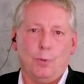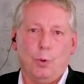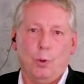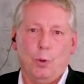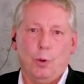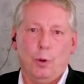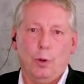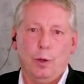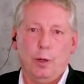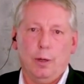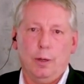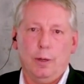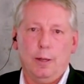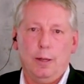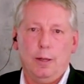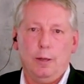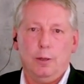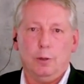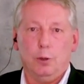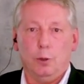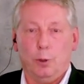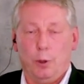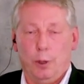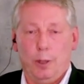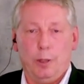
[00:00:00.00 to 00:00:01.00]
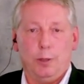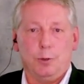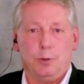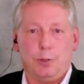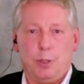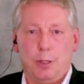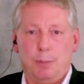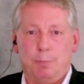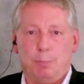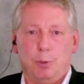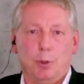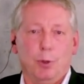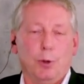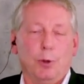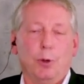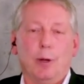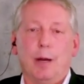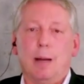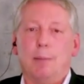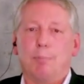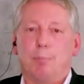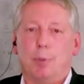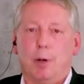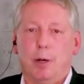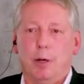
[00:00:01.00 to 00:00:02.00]
for loyalty
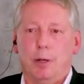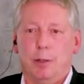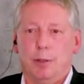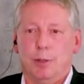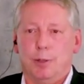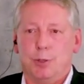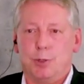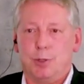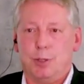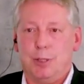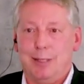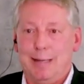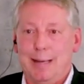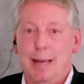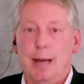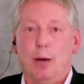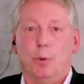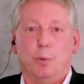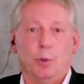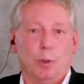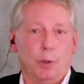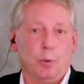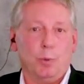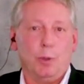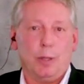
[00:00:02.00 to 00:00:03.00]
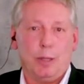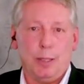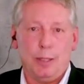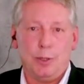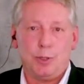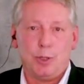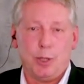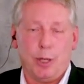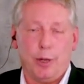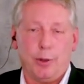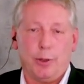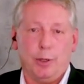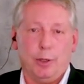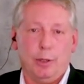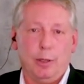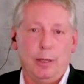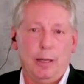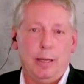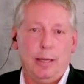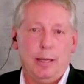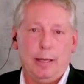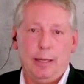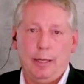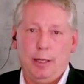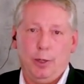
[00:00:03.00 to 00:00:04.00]
program partners to network with each other
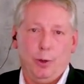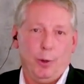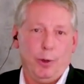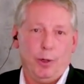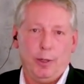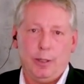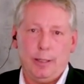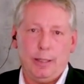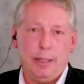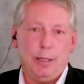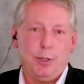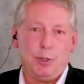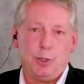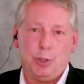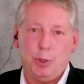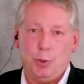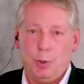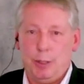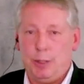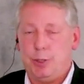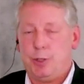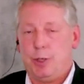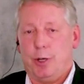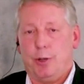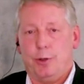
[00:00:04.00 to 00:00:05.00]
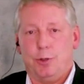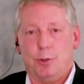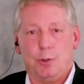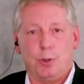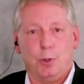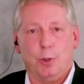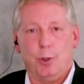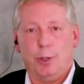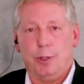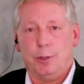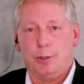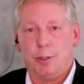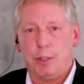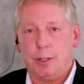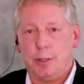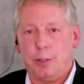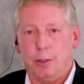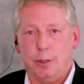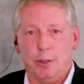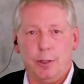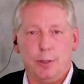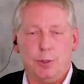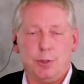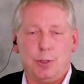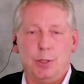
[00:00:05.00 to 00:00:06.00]
in order to issue each other's loyalty
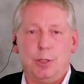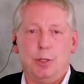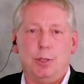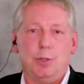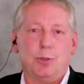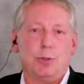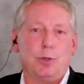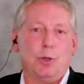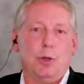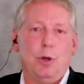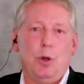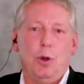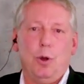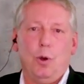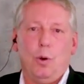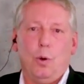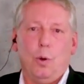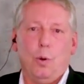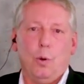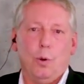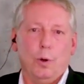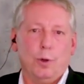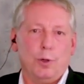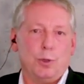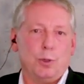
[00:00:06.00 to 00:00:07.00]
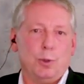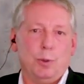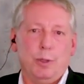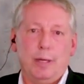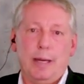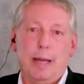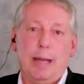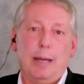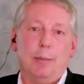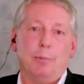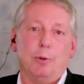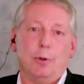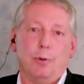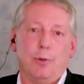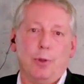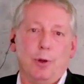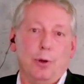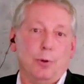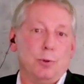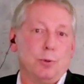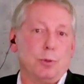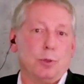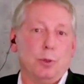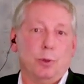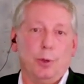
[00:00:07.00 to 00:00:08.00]
currencies or to enable
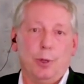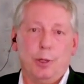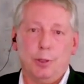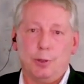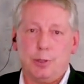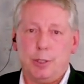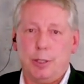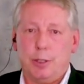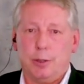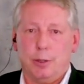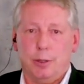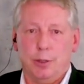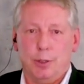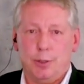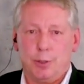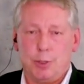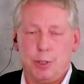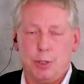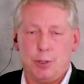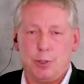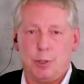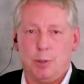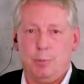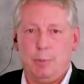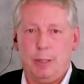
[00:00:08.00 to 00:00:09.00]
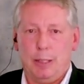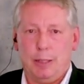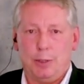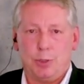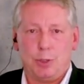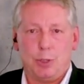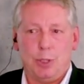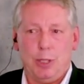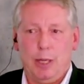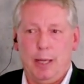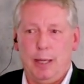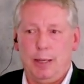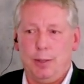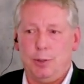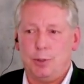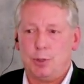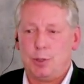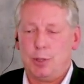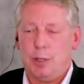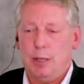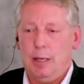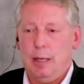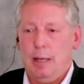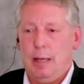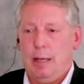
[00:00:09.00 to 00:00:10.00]
those loyalty currencies to be
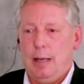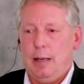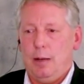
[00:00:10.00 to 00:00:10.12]
exchanged.